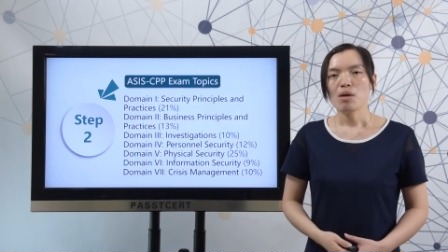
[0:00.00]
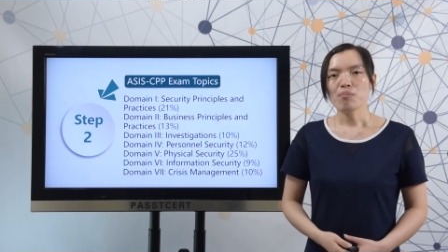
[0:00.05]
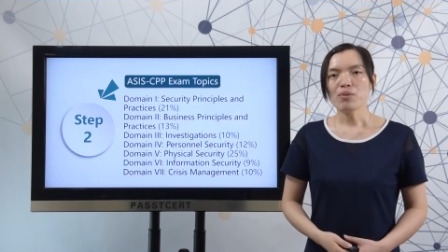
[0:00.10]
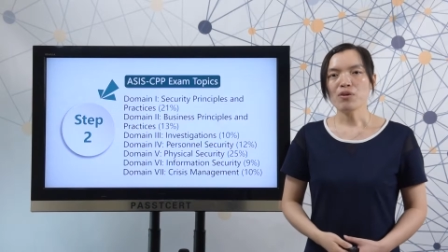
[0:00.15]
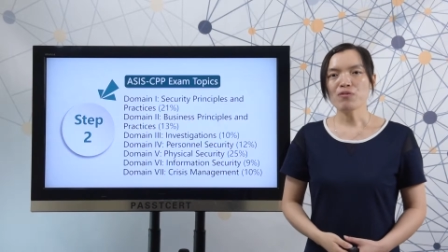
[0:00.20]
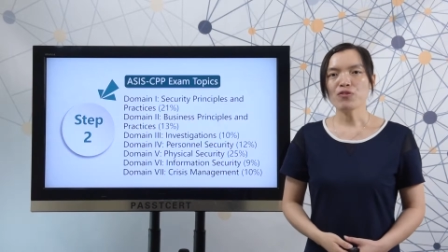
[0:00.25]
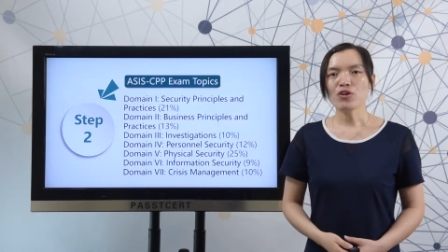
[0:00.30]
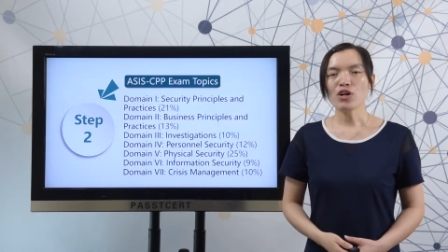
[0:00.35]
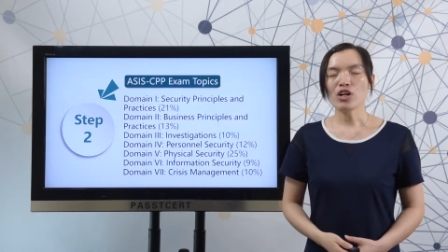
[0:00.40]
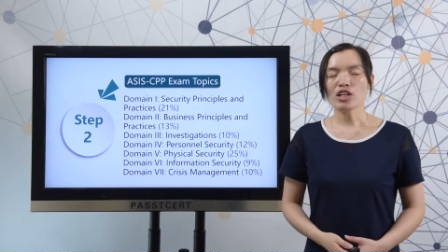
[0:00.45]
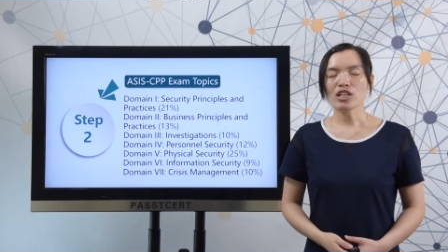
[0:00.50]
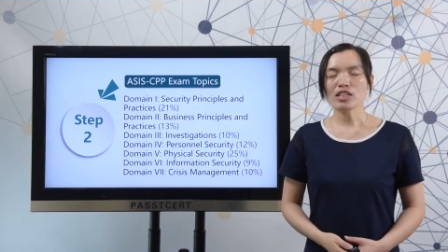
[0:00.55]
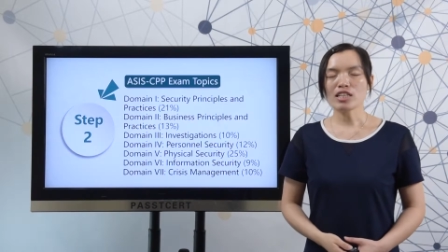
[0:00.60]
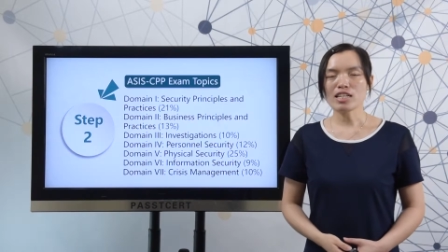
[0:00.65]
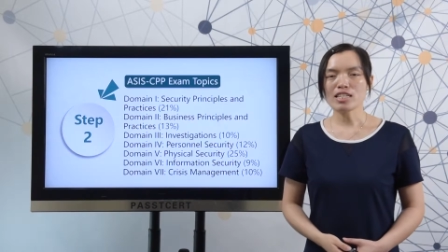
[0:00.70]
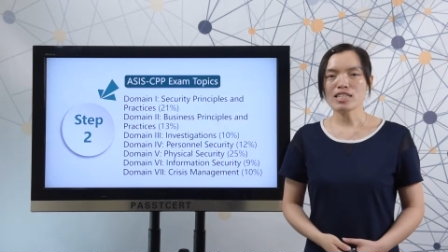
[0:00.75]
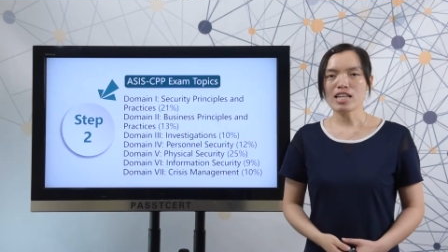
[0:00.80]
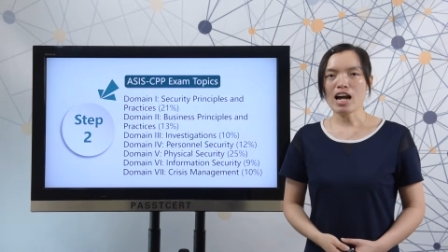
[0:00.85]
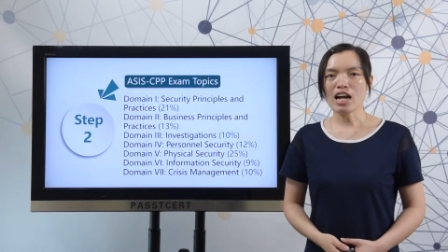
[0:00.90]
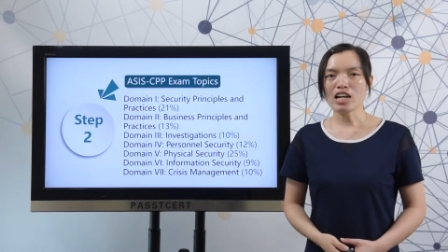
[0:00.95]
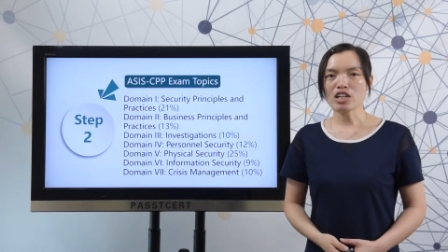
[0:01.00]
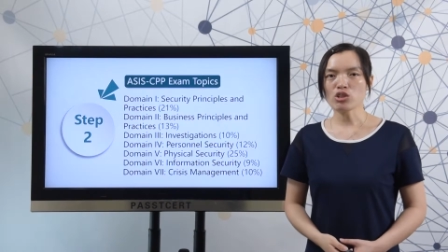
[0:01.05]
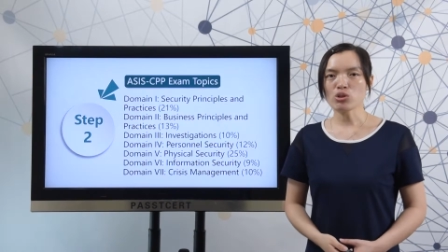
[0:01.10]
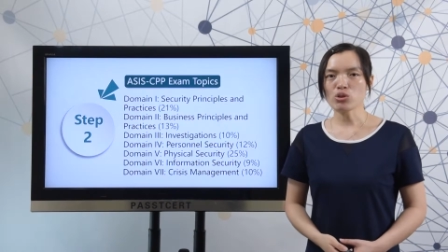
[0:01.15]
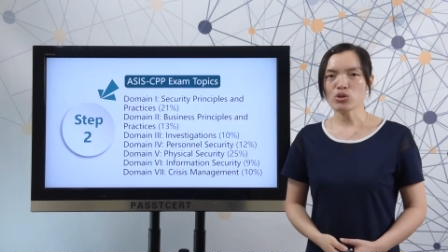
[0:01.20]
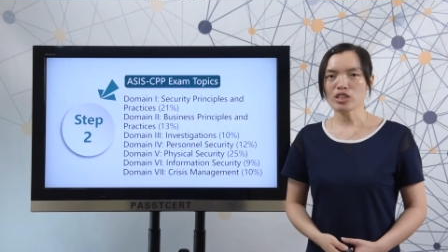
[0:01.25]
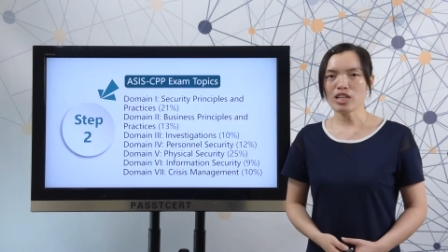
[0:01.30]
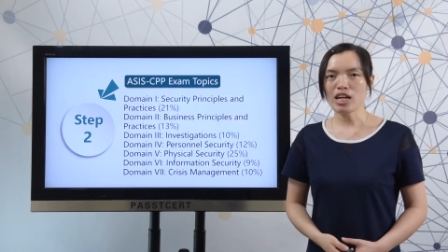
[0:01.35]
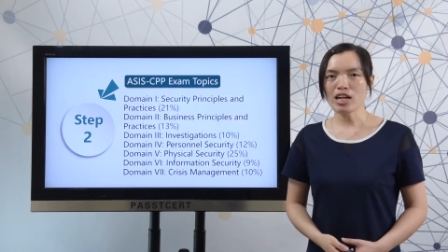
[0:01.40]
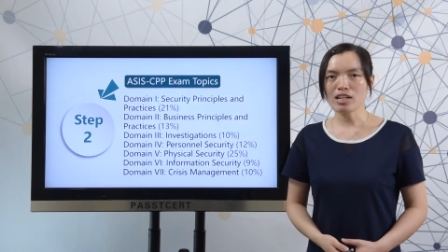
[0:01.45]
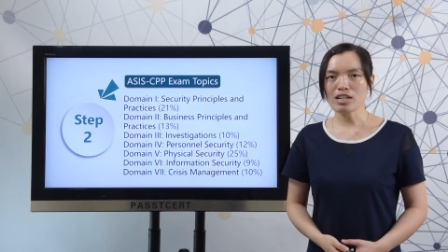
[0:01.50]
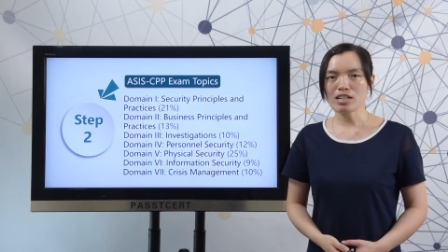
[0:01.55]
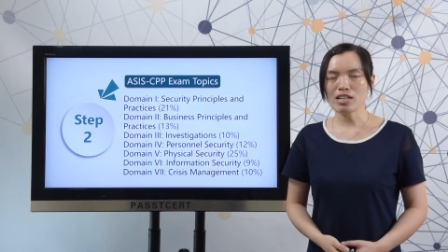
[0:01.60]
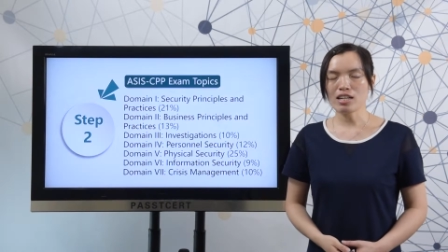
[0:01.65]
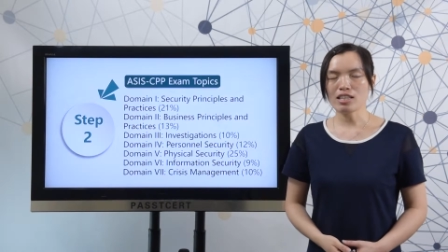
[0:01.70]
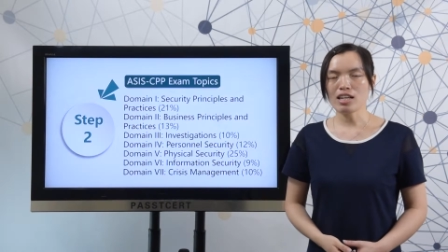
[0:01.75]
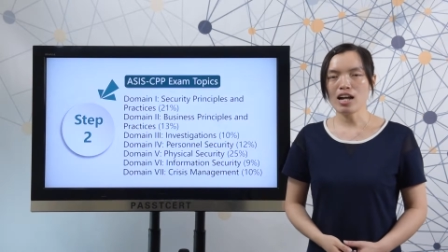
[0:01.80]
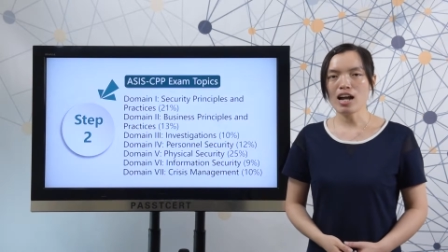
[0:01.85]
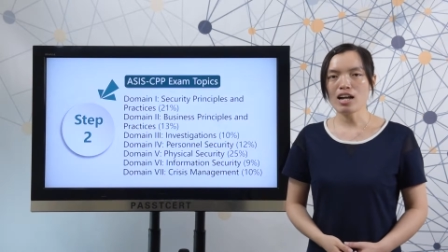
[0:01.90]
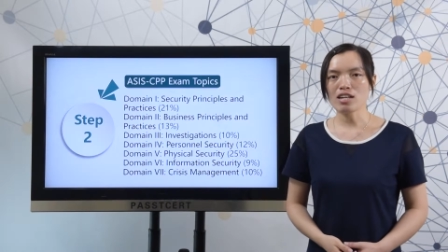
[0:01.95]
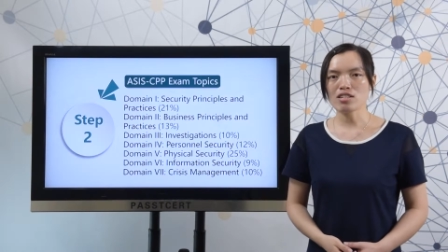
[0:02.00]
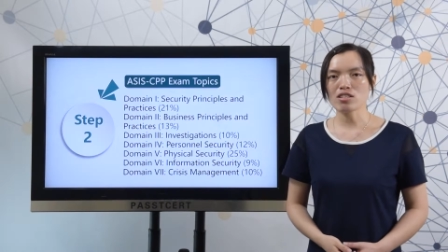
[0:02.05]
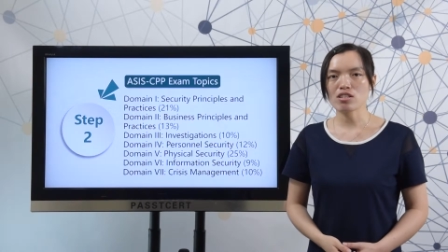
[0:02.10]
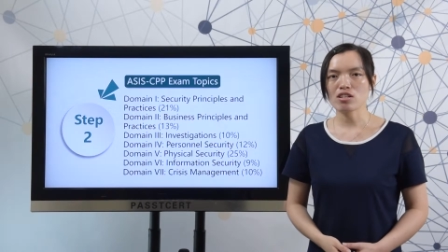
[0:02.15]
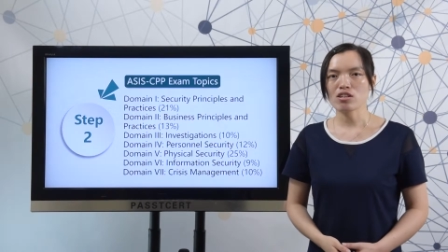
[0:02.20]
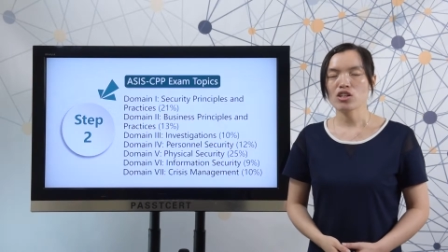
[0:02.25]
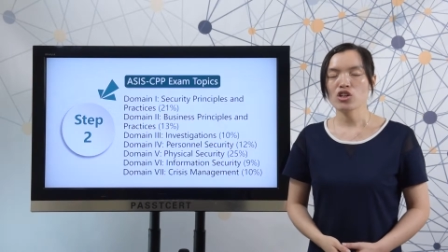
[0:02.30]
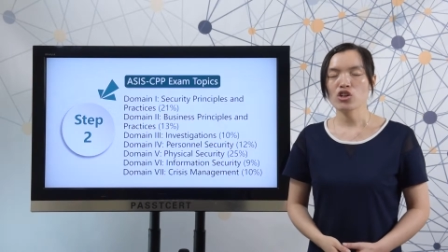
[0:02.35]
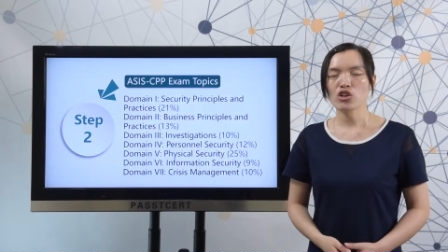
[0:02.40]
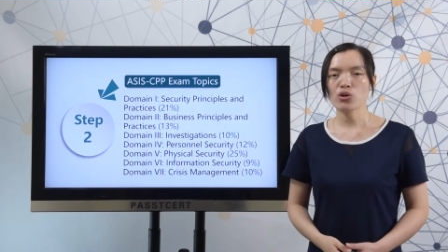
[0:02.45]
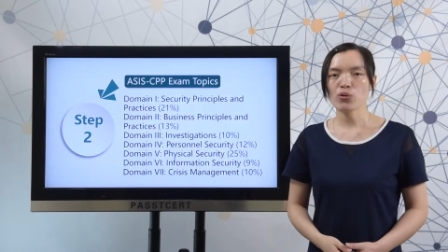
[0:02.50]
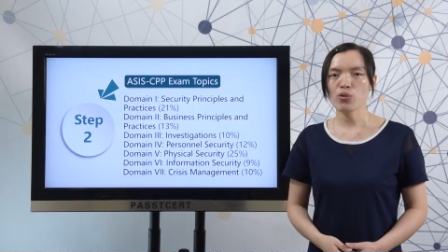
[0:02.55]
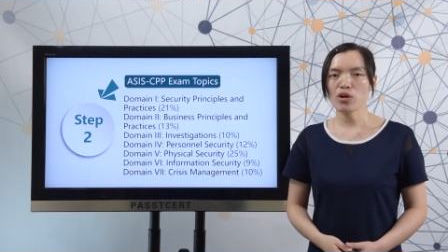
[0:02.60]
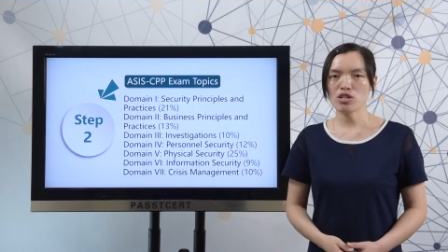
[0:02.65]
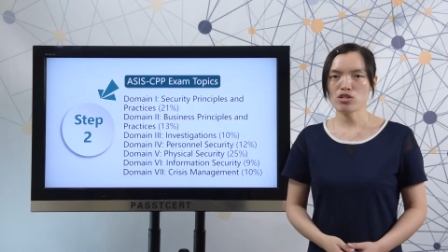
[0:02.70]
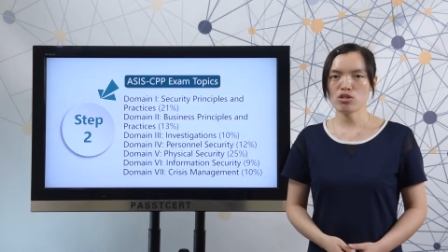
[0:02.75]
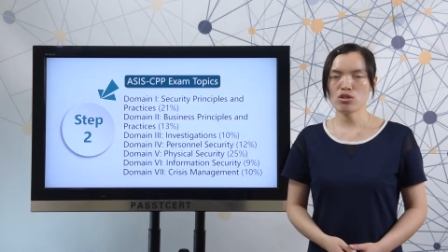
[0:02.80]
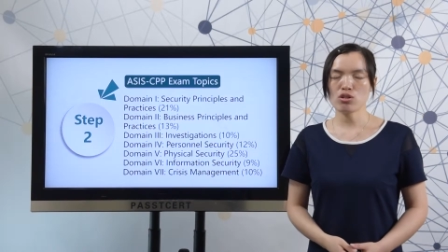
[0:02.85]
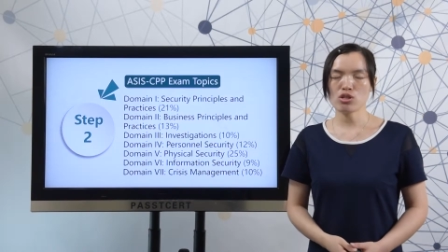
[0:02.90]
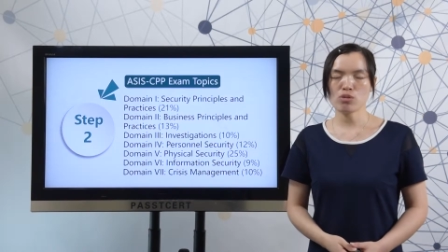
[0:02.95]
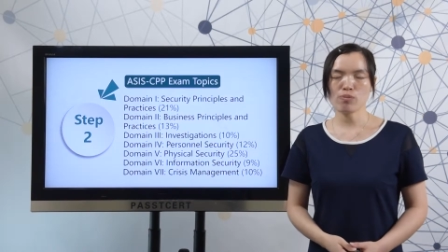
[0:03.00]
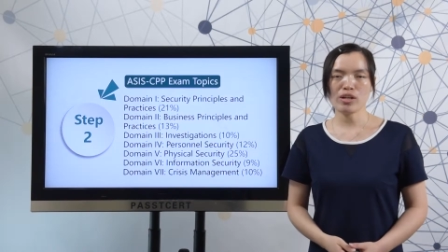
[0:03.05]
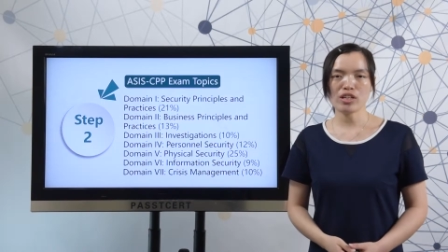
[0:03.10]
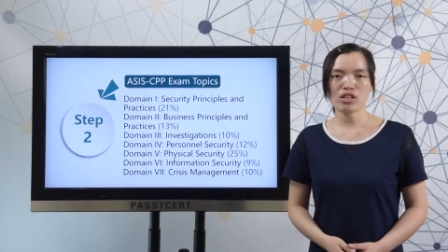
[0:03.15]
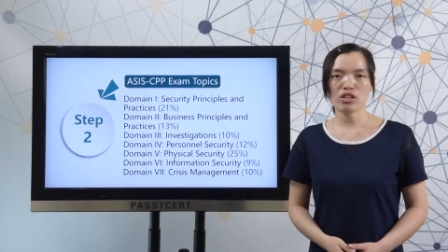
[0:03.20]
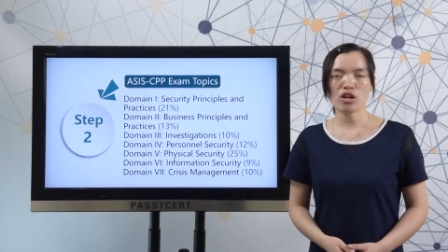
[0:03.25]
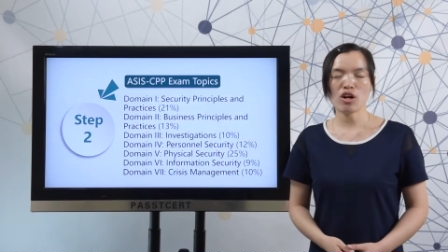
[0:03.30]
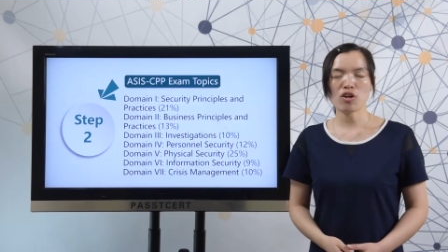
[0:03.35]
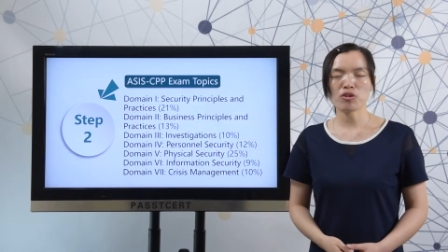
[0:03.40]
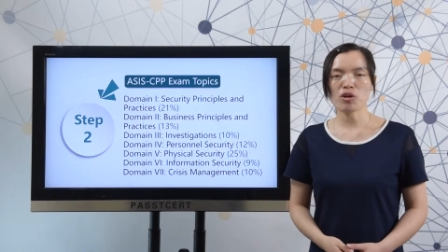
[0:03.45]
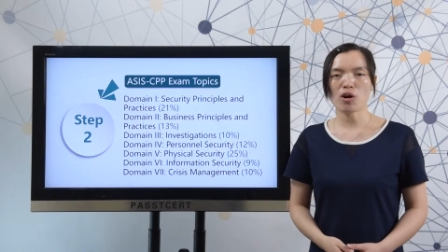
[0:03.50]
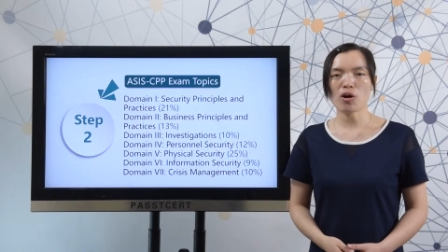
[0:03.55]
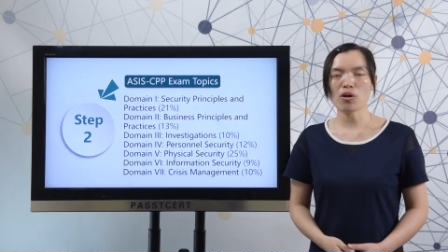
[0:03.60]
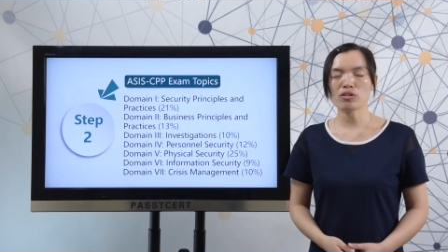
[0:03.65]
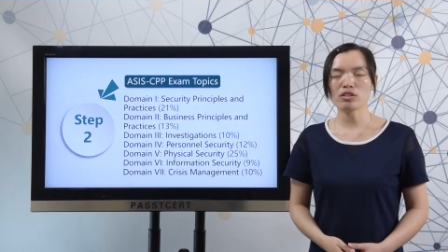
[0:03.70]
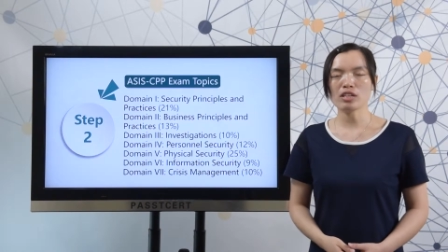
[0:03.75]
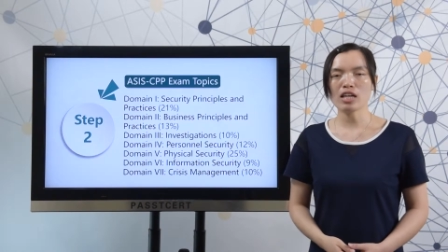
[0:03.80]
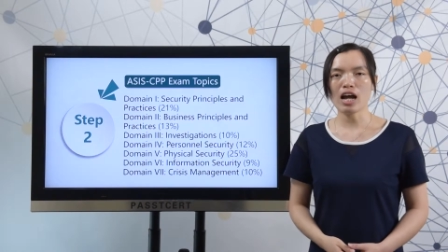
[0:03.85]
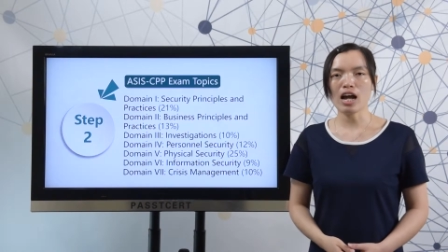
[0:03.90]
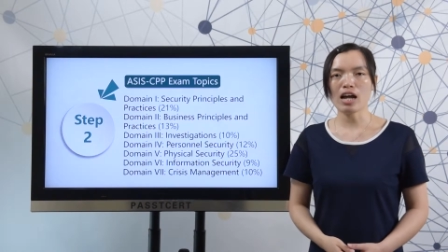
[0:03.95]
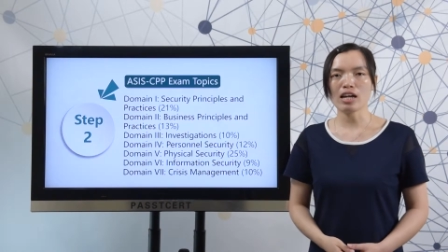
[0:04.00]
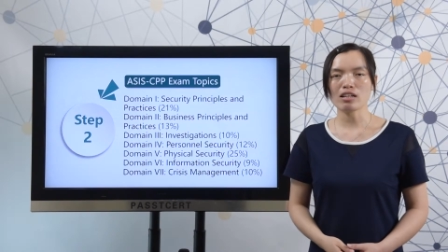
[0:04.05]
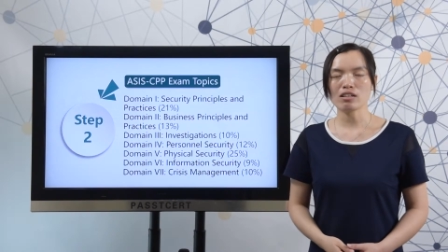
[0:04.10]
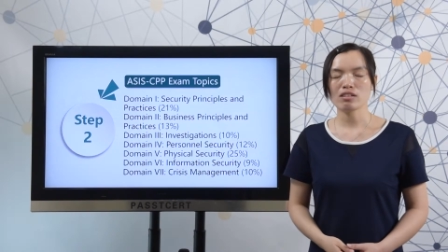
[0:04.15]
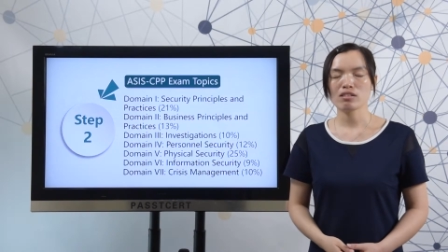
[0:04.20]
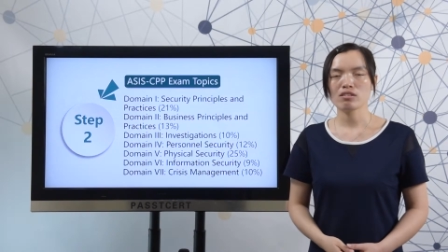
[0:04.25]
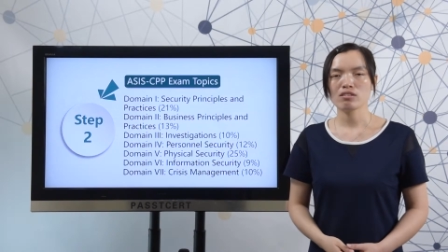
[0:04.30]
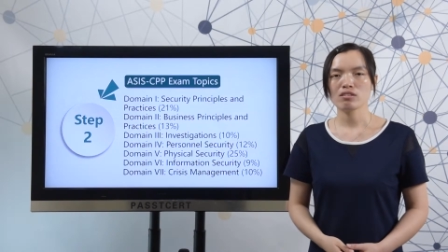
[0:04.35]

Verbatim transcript: Before you decide to take the test, you will search material online.